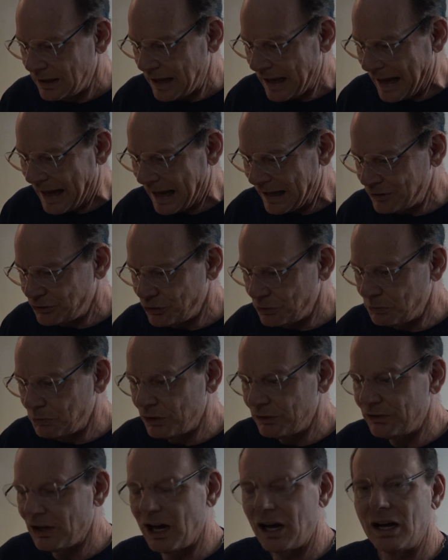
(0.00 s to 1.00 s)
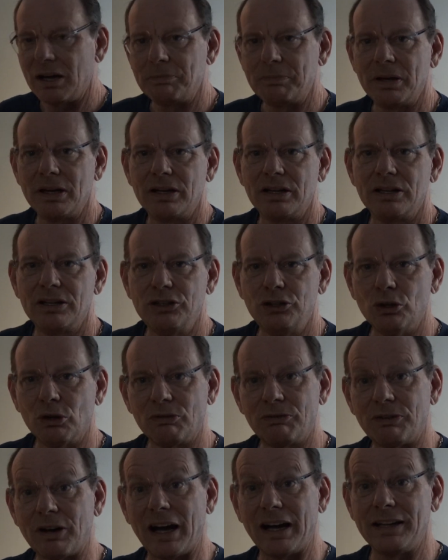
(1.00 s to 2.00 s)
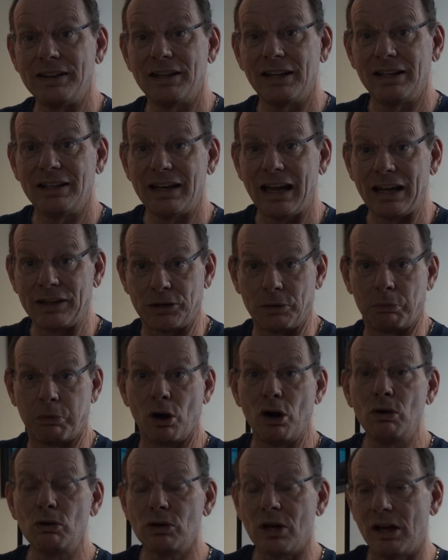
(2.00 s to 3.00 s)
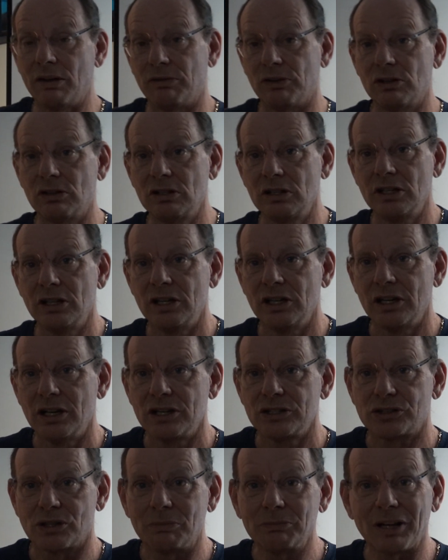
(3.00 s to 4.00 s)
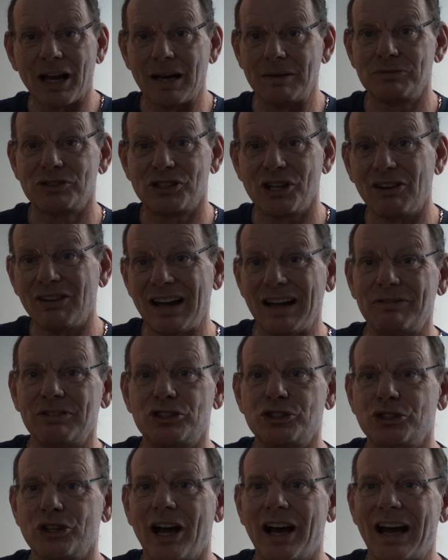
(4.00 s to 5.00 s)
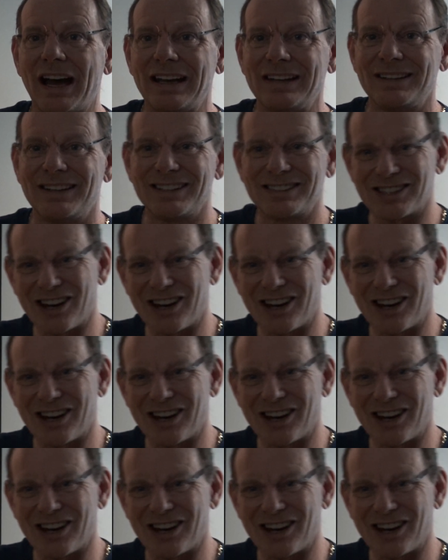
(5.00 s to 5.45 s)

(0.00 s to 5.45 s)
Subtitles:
As you move up, you'll find that at the pro level, sometimes they'll have a shot that's